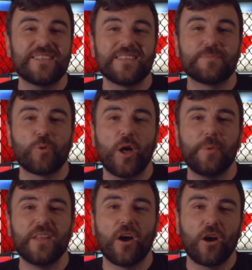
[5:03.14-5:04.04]
this is
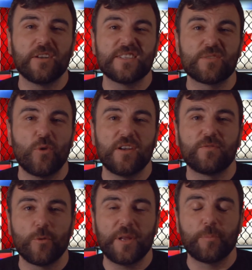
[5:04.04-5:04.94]
probably the hardest one
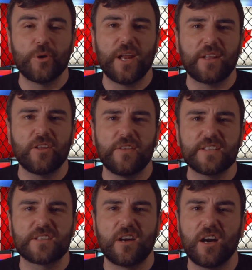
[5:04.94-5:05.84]
for me to predict on
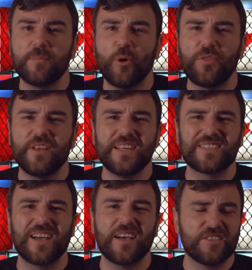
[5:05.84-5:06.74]
this card. Both of
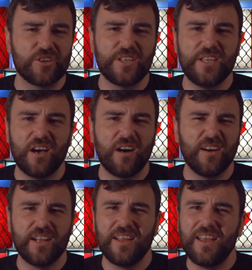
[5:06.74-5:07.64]
these guys are
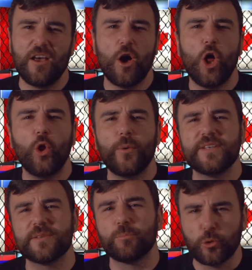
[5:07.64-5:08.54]
young,
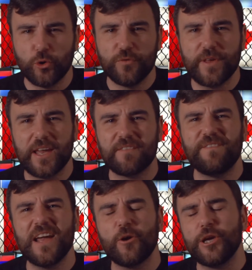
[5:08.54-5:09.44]
always improving,
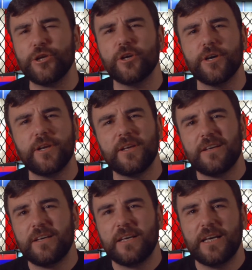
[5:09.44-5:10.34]
very good.
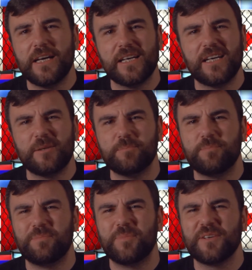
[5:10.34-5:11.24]

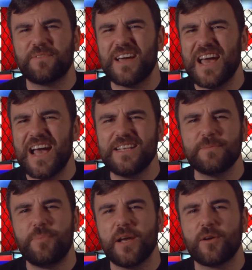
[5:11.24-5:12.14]
But if I had
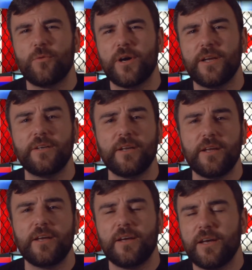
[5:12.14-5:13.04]
to pick one,
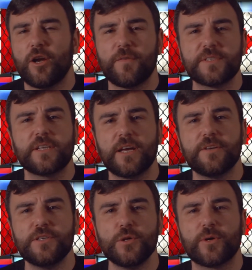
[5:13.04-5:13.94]
and obviously I
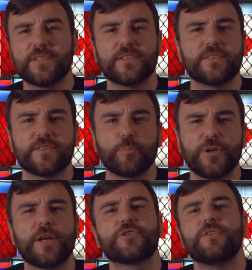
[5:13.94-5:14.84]
do because this is a
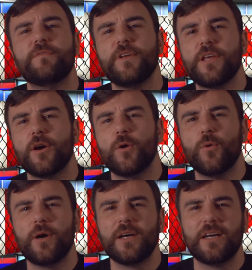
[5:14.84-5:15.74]
prediction
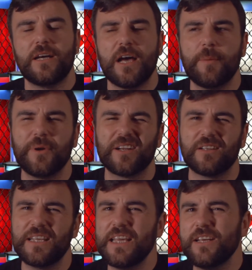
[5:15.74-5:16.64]
video, I'm going to
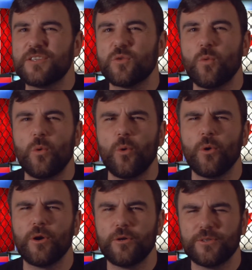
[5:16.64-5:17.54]
lean
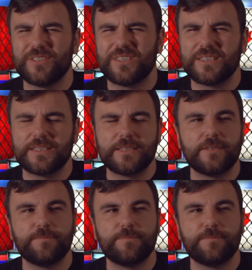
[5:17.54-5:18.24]
towards...